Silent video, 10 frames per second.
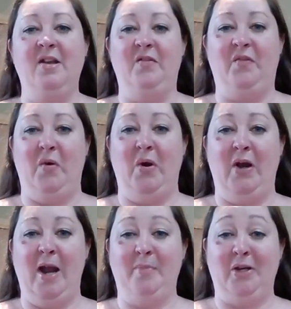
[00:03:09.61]

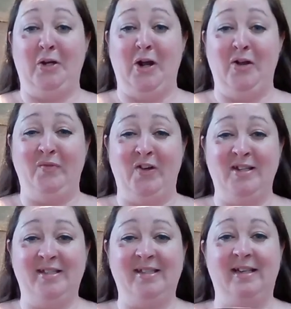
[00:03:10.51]
for Epicure
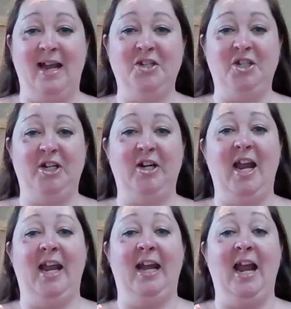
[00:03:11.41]
conference last year
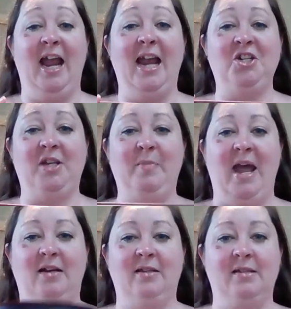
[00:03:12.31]
and I actually
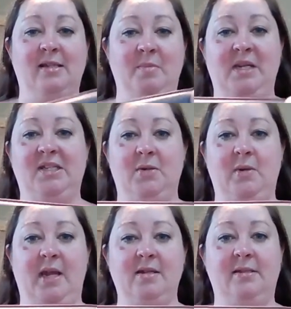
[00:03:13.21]
packed this in my
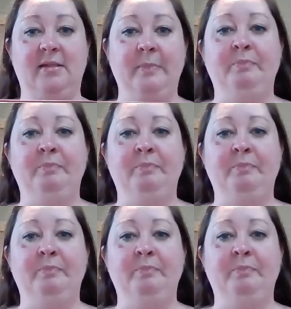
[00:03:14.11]
suitcase.